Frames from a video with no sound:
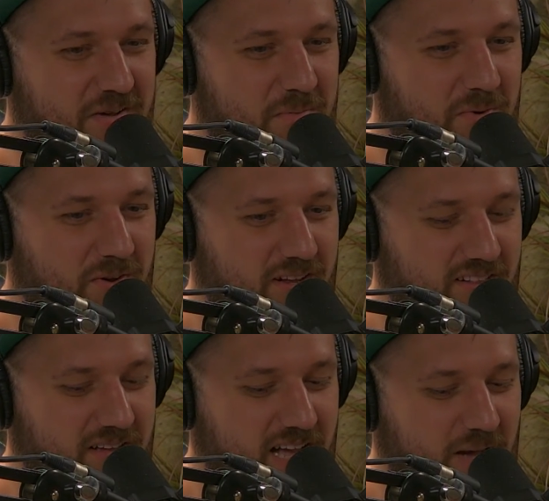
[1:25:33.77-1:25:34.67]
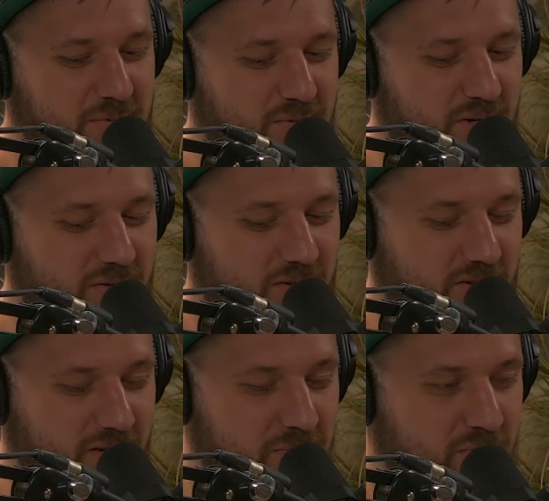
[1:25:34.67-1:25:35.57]
But like the cops are out there to
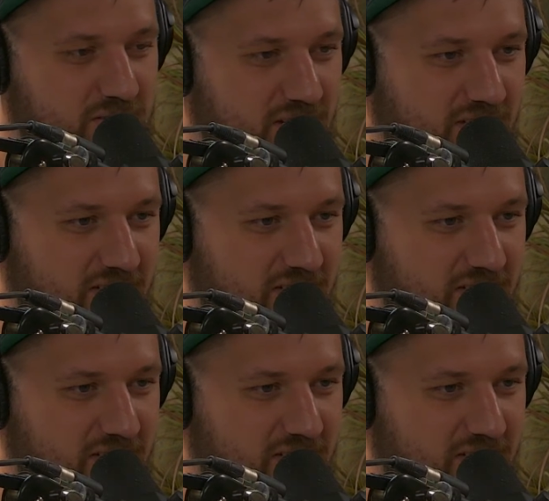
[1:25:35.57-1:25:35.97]
like protect